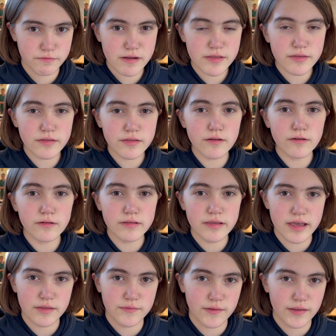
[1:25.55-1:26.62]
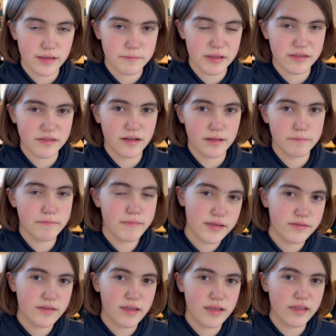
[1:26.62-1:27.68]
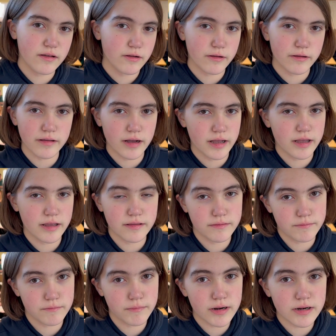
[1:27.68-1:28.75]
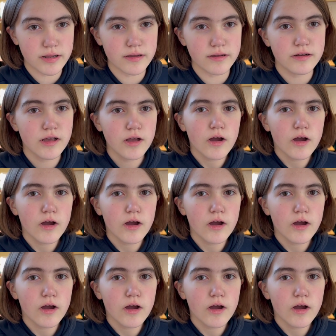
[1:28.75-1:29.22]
Whether the cold case victim has gone missing or gone murder,